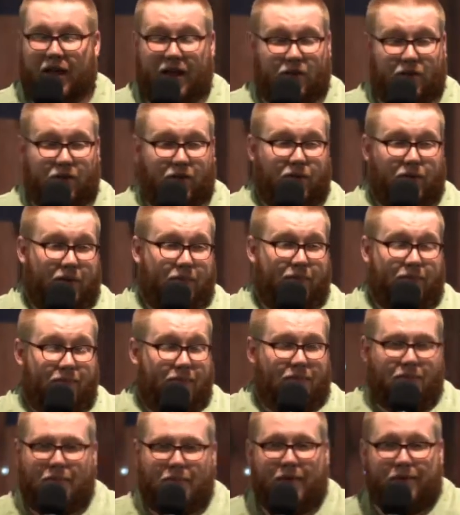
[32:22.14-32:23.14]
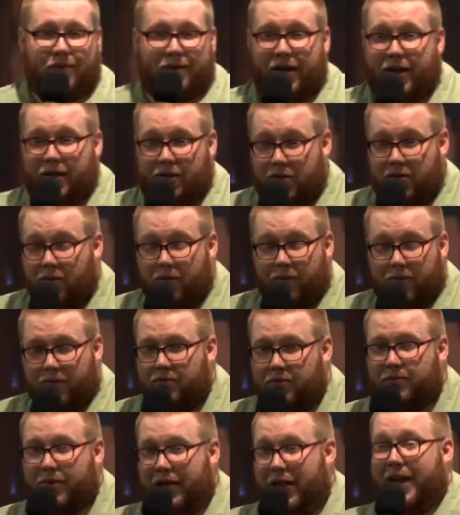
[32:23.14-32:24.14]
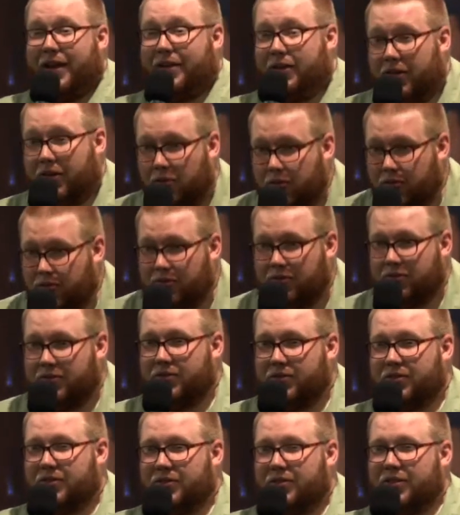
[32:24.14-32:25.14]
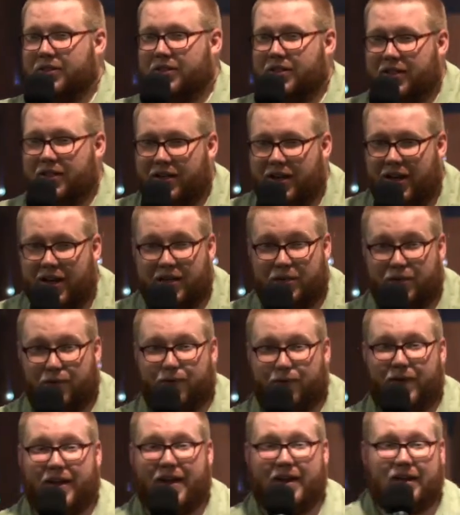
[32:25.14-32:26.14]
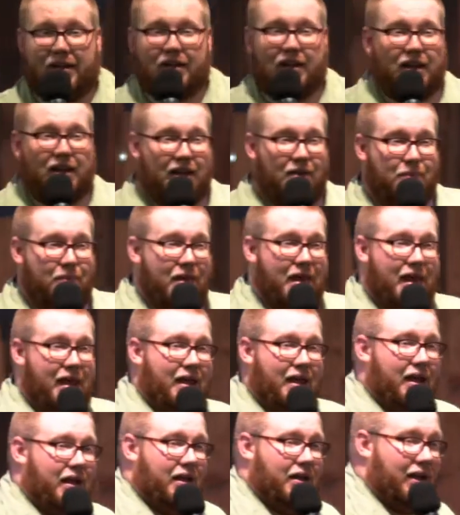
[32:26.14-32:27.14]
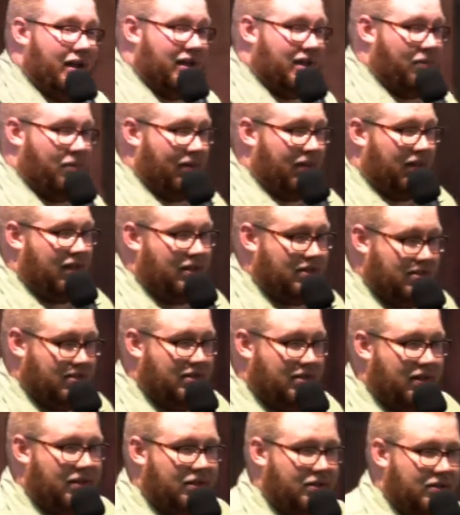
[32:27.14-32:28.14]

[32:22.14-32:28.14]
I don't know, um, maybe not you, but I do. I either fight it, I get mad at it, I come against